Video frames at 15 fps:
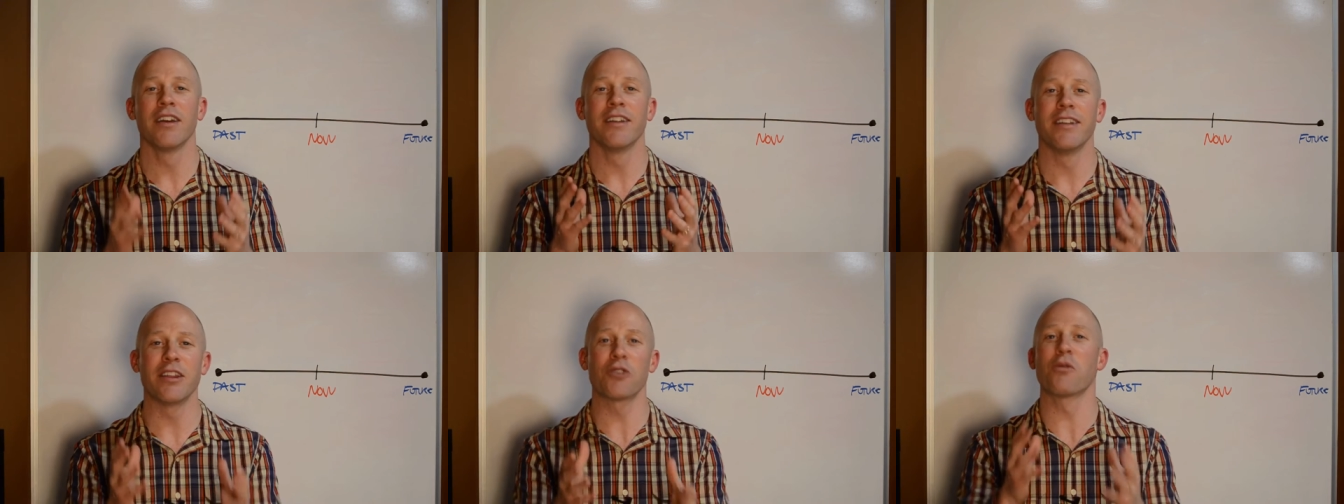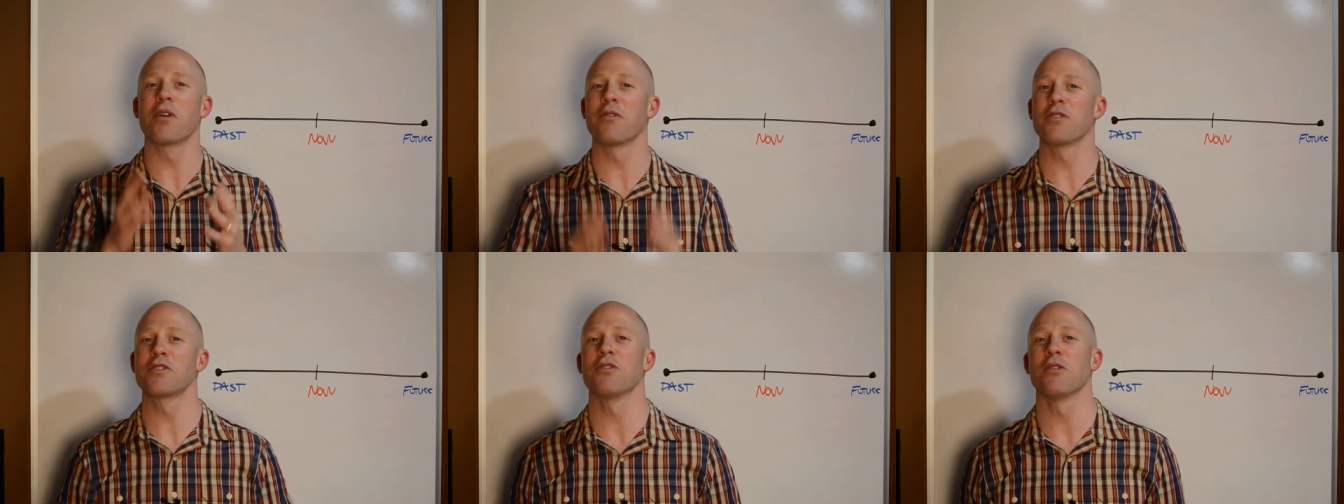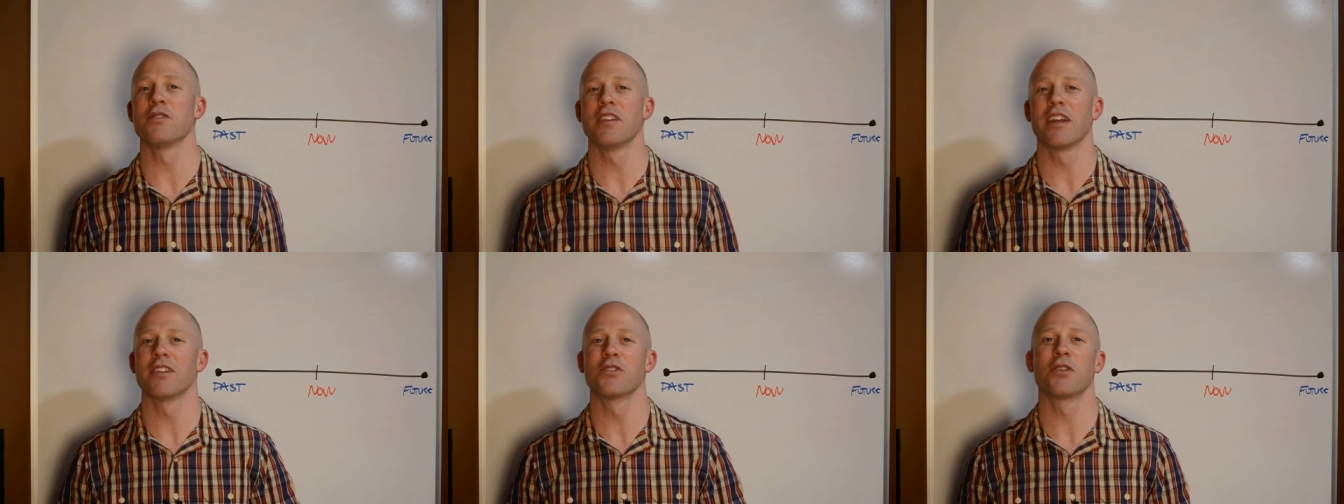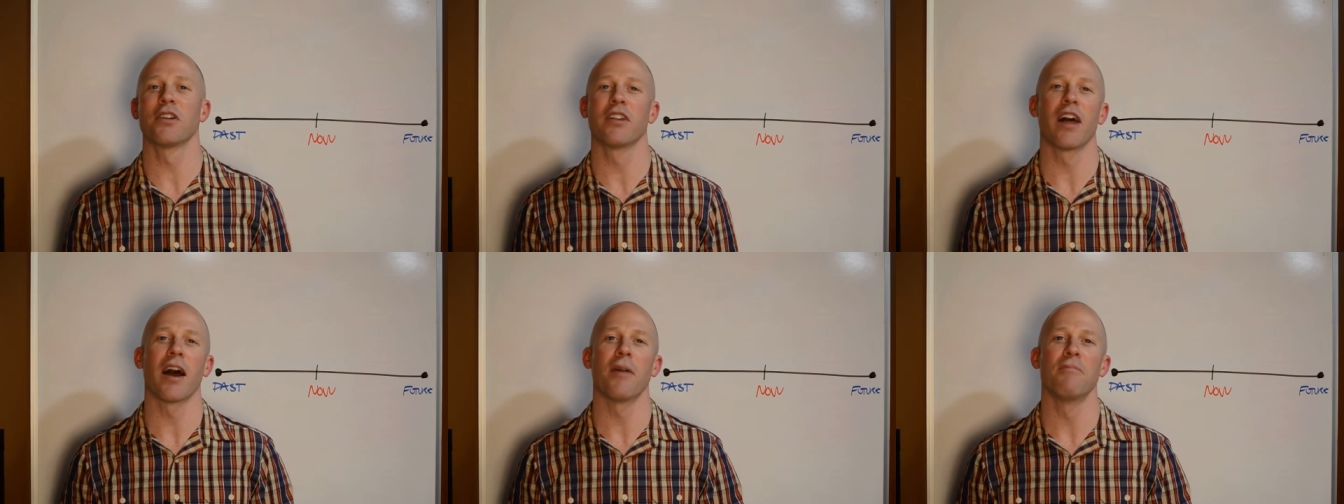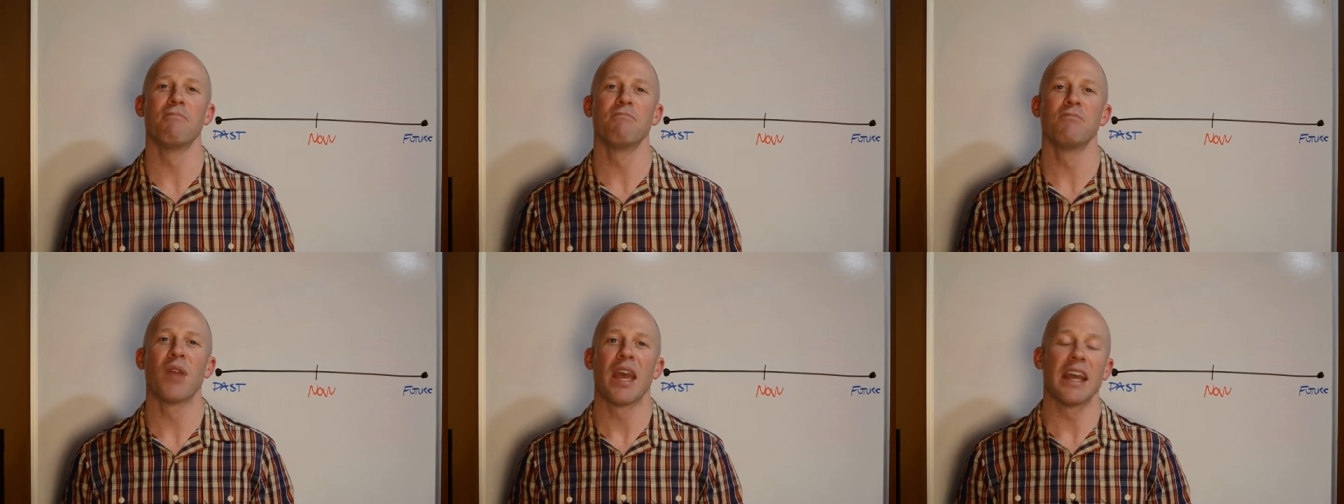neither one of us knows the answer to that.
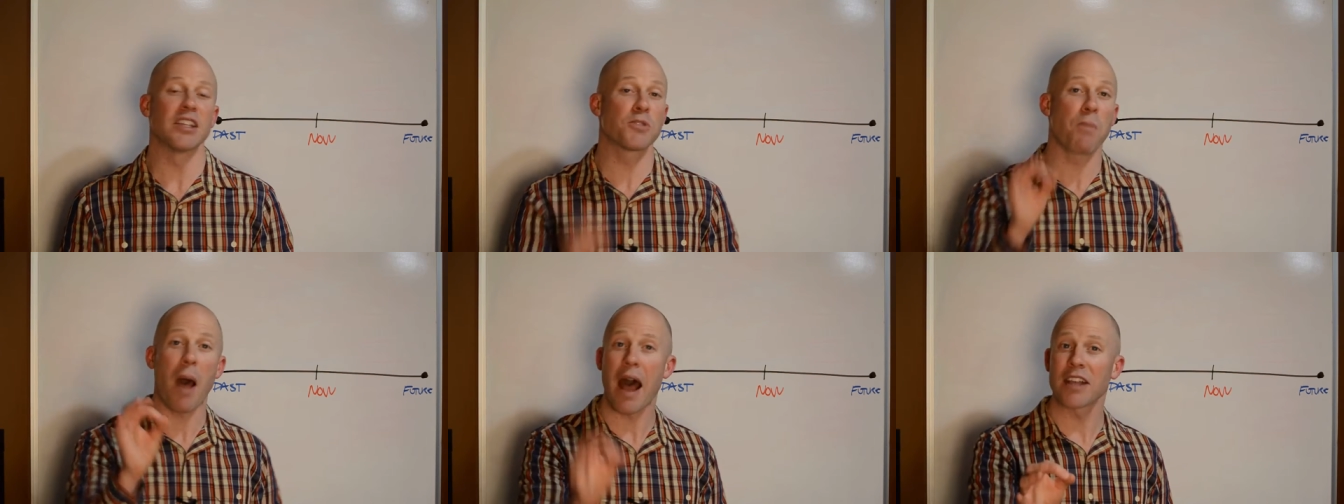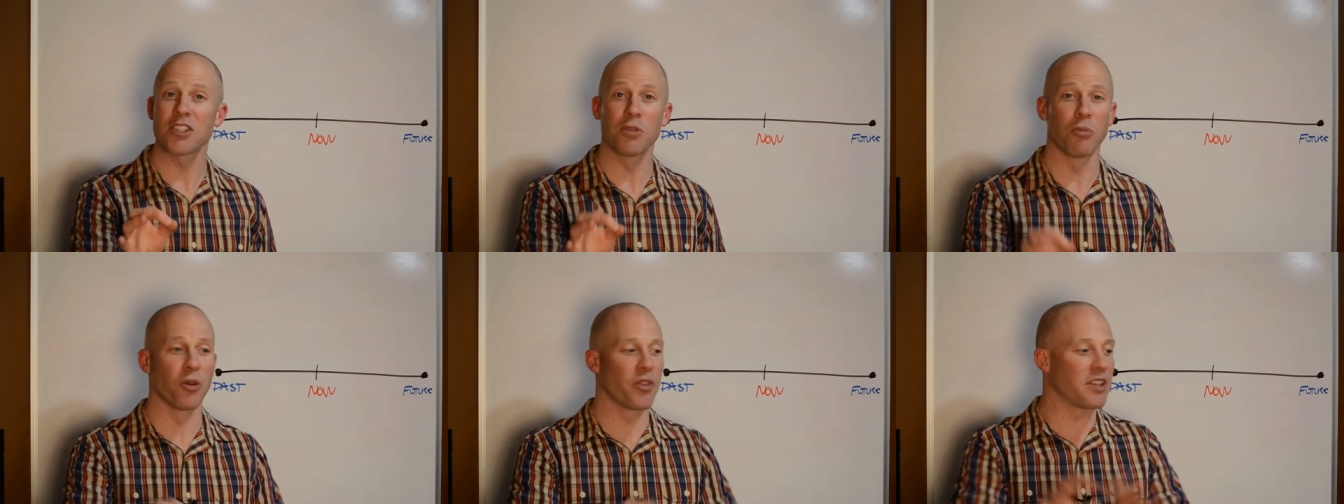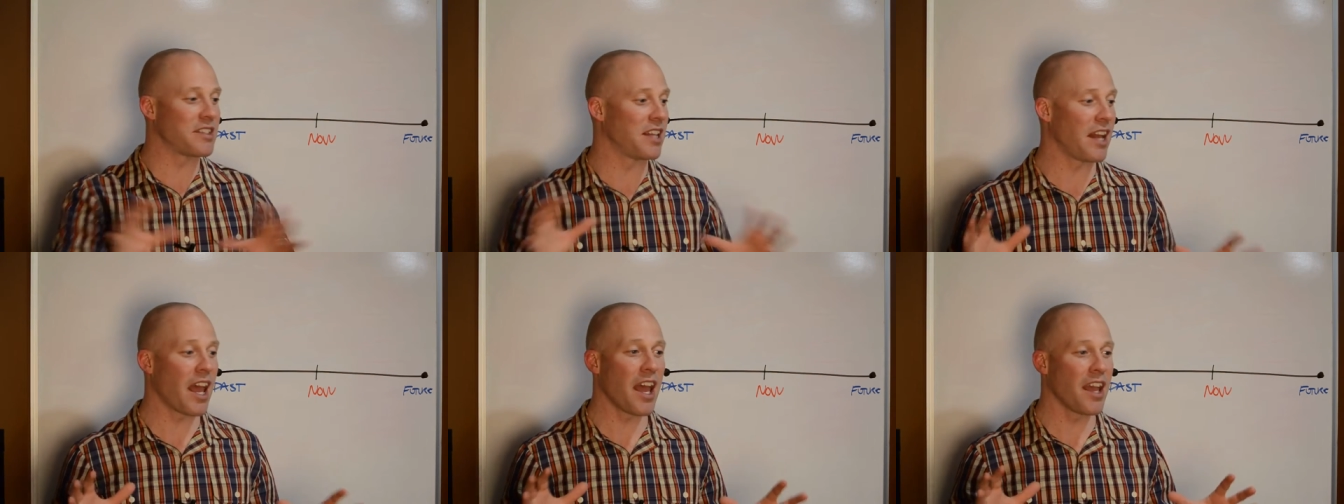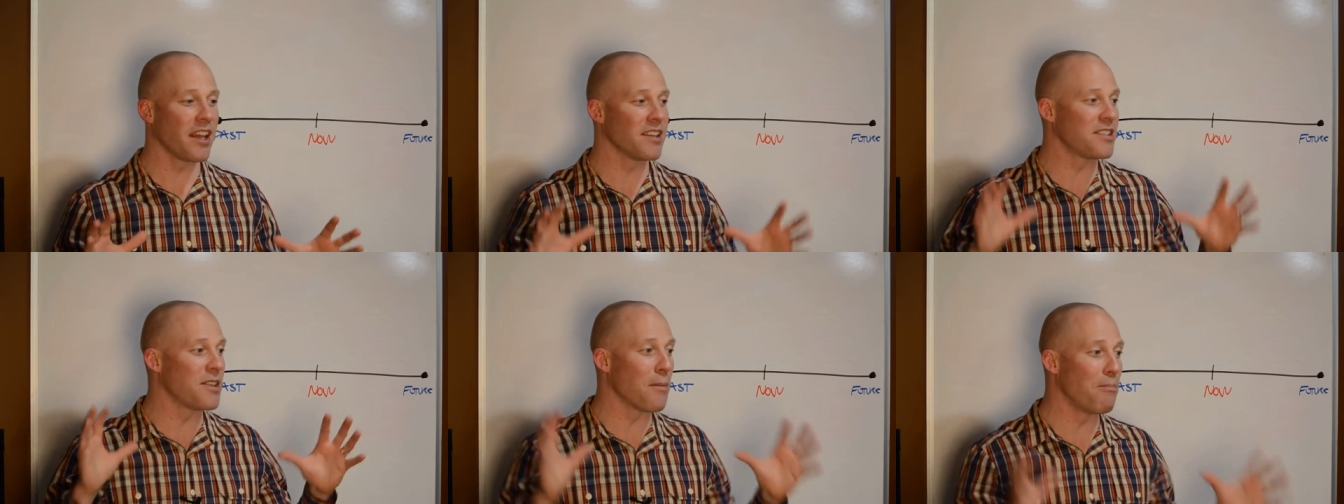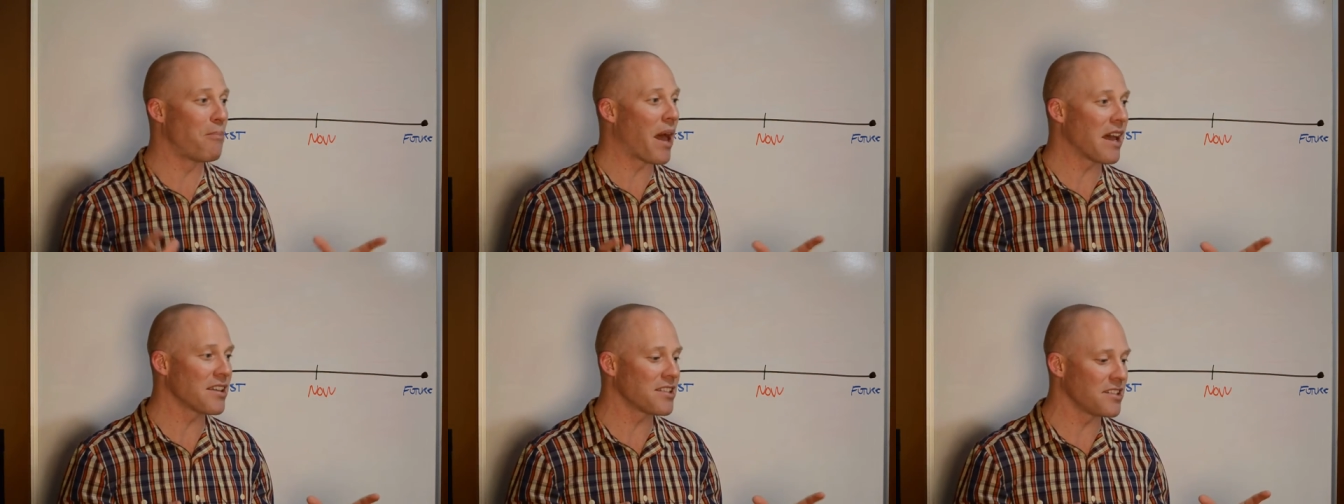It's possible that today is the
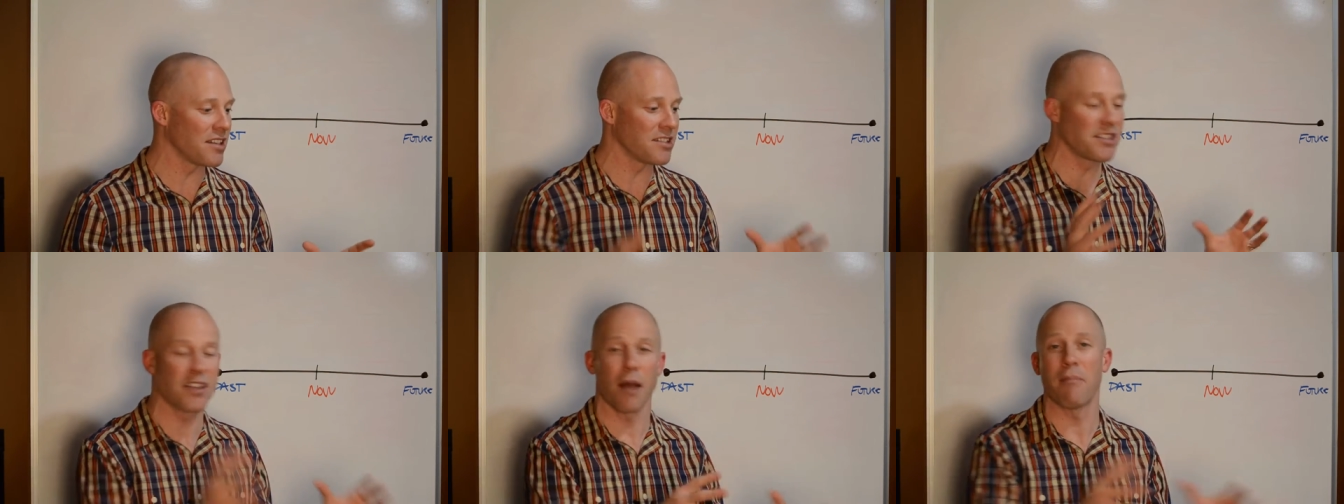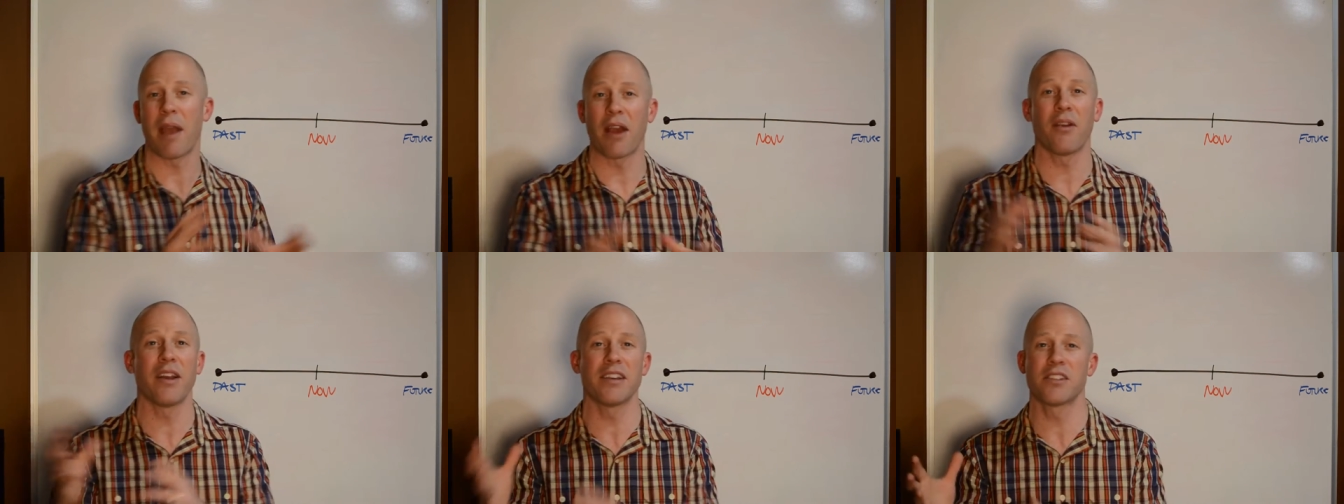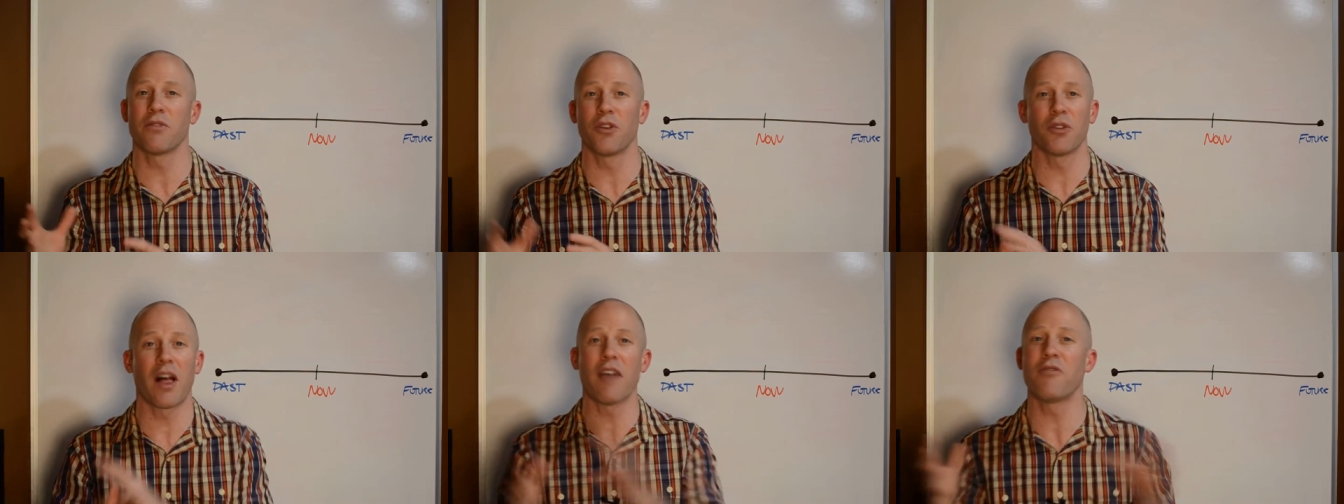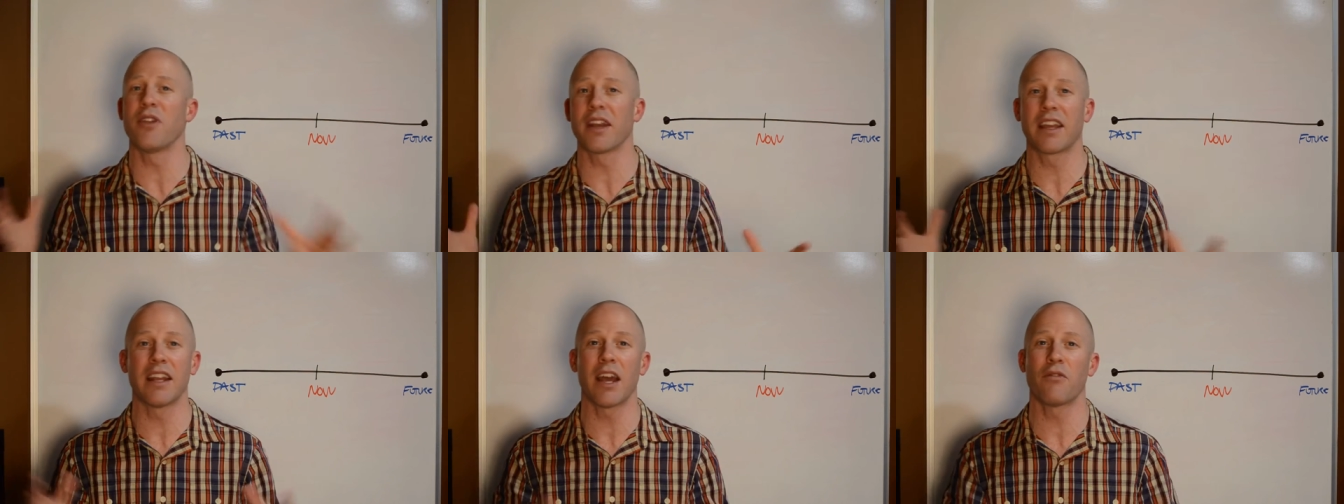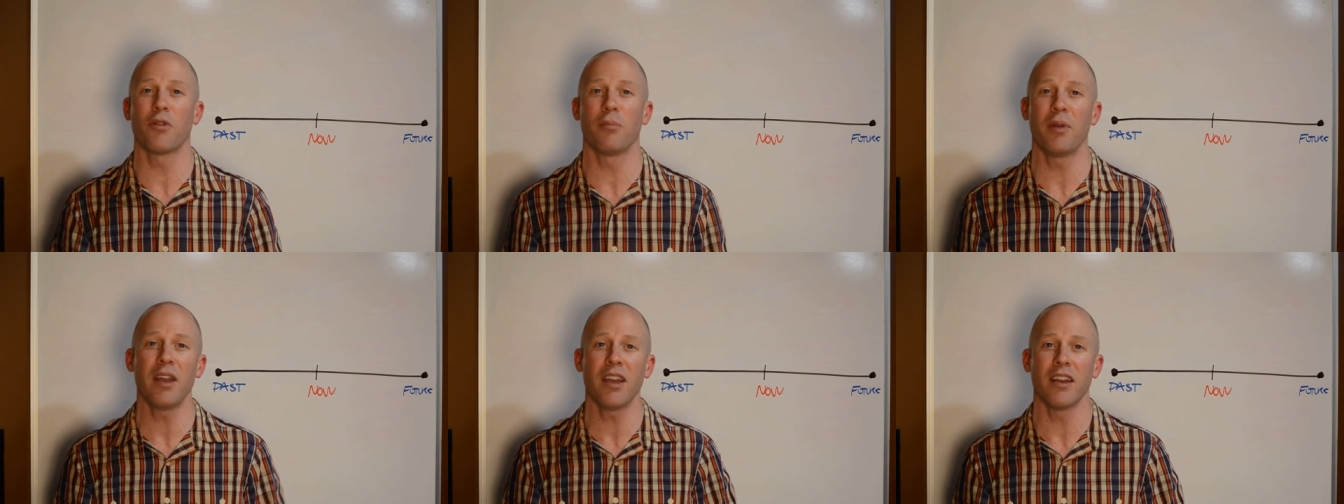best in some areas of your life that it could ever be.